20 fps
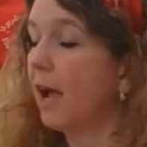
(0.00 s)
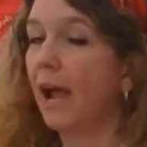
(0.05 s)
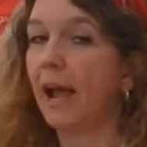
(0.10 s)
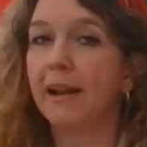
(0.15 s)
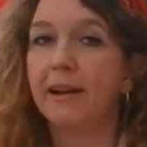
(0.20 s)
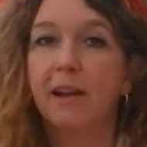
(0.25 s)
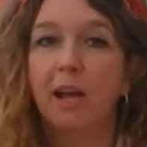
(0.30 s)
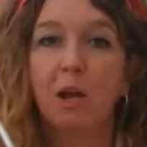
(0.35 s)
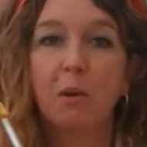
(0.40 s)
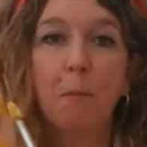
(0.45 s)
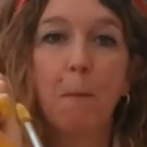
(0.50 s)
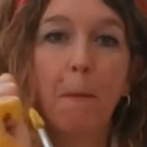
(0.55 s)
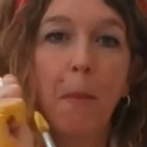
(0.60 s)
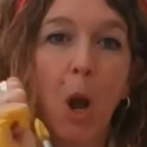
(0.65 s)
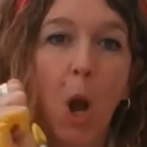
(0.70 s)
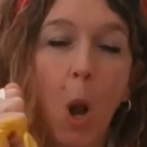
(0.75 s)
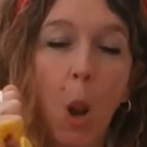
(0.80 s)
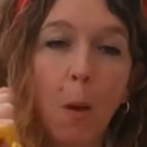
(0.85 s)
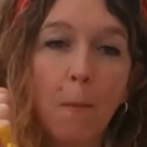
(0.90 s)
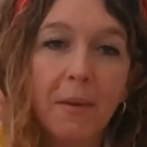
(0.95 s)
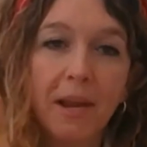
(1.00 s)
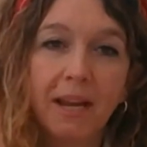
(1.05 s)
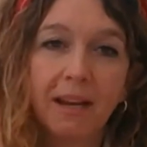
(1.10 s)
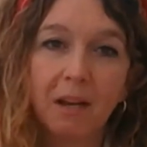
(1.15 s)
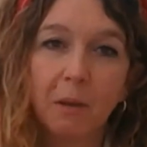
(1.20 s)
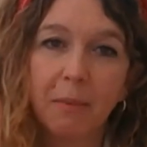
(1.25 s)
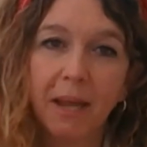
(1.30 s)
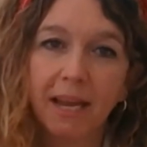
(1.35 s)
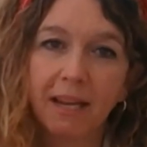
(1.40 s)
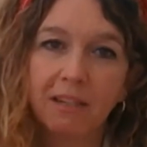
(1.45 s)
And I'm blobbing
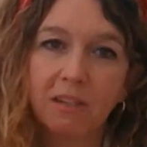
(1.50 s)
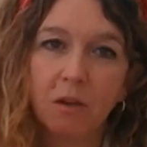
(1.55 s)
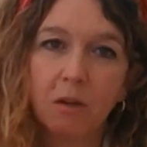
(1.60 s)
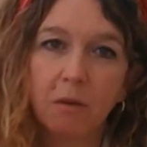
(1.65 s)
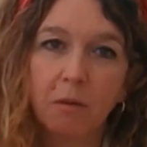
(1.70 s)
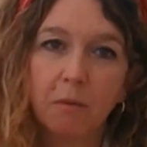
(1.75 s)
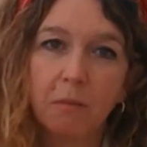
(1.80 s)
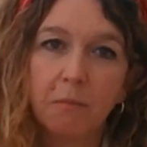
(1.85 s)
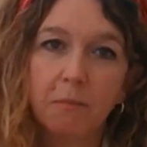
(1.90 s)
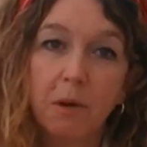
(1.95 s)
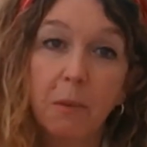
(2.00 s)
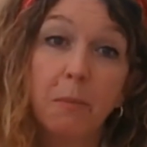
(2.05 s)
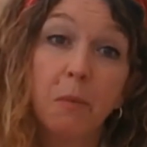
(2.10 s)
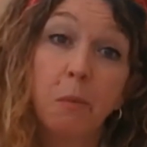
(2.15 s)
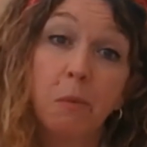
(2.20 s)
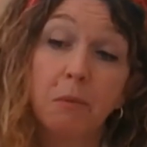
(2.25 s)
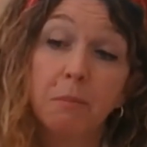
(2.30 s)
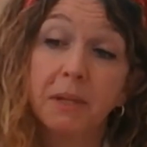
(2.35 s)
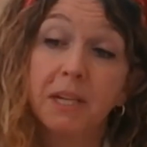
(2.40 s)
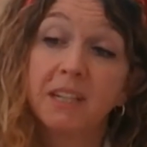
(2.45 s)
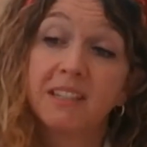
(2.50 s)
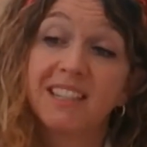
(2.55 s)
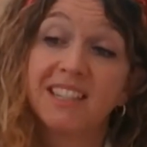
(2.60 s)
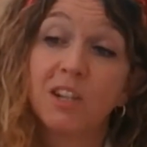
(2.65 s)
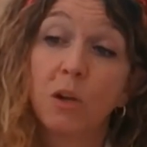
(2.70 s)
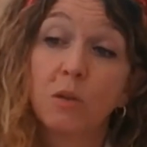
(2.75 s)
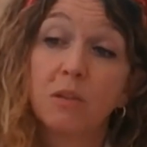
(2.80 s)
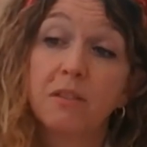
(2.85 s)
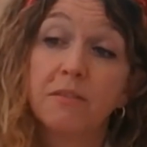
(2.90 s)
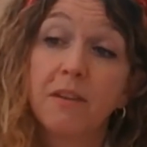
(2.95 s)
the paint on, number 1, because it's
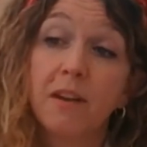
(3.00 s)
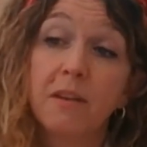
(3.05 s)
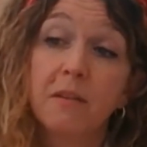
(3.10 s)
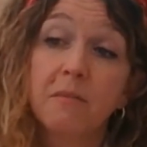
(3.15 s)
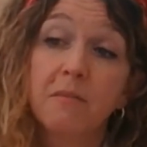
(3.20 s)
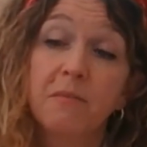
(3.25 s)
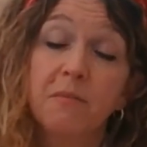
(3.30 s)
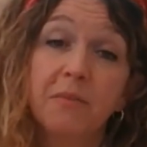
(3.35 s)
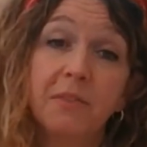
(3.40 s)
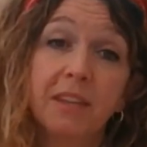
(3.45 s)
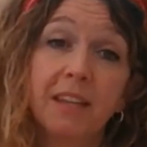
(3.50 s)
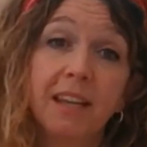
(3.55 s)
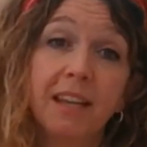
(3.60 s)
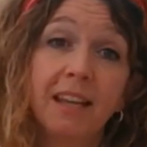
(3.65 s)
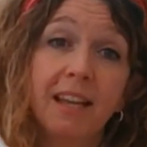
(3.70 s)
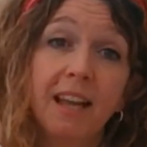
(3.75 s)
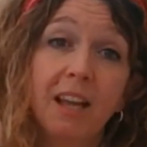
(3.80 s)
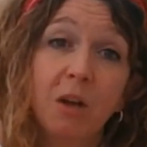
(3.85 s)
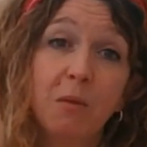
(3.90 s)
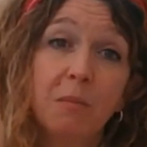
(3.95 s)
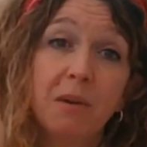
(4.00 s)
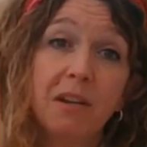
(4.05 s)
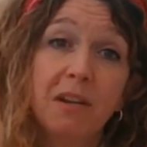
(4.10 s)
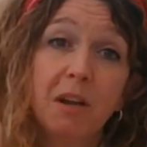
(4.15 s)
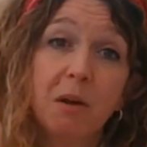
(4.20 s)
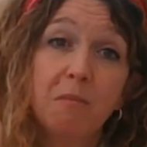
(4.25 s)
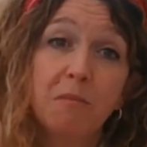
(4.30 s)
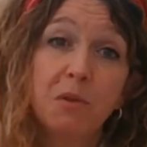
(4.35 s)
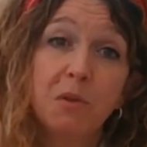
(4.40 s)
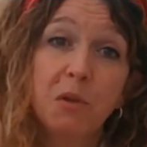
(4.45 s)
lots of fun, but
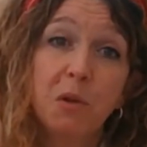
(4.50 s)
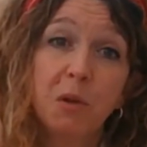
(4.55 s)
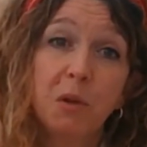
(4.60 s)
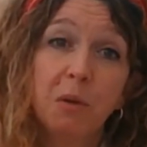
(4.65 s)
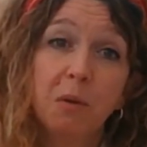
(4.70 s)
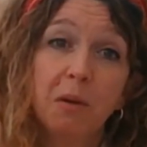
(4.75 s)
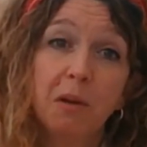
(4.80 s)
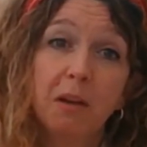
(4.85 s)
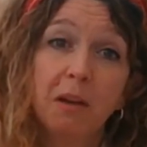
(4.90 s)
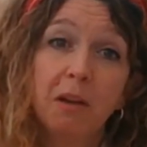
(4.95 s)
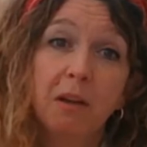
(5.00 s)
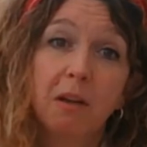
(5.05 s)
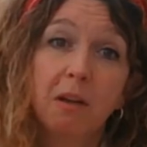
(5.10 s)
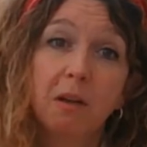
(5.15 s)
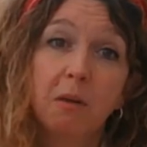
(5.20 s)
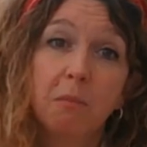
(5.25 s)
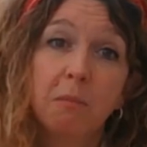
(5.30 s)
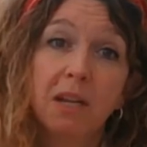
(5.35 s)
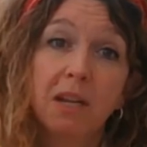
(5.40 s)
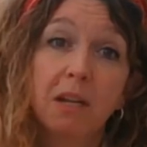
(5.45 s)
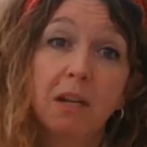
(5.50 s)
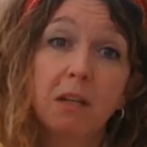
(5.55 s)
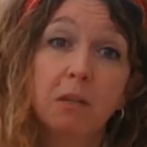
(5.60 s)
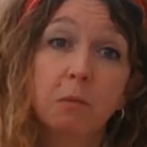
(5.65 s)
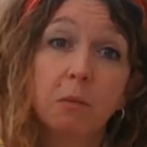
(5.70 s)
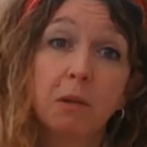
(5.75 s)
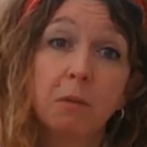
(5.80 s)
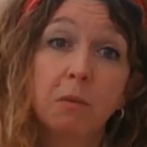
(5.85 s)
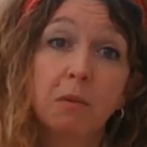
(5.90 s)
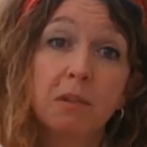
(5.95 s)
number 2, because
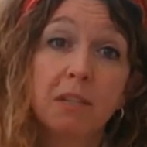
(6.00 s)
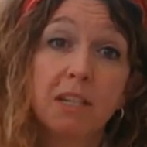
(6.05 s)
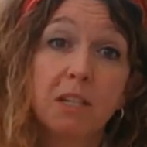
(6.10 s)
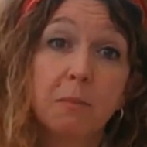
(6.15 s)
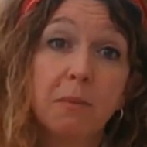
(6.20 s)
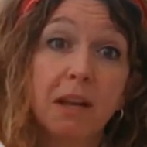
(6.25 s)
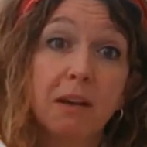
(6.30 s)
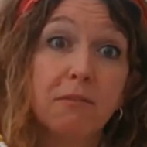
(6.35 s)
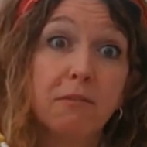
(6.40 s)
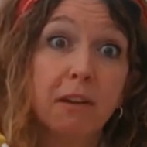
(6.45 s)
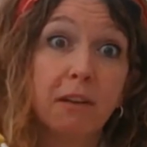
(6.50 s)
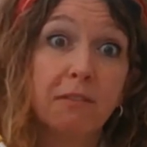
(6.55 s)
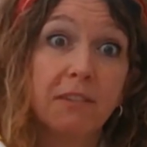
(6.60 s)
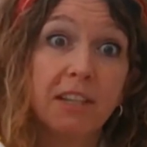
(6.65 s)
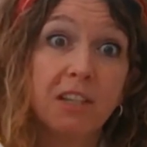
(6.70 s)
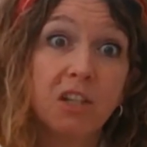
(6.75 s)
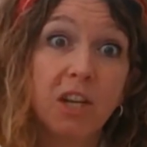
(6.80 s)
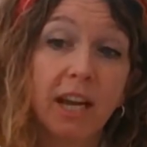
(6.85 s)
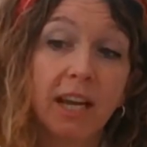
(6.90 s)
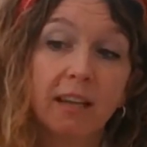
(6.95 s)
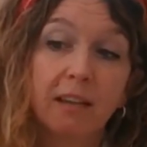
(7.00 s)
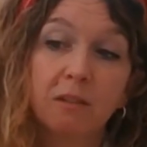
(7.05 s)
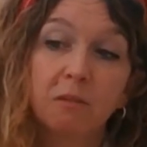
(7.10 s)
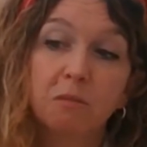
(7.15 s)
we want it to be a fluffy chick.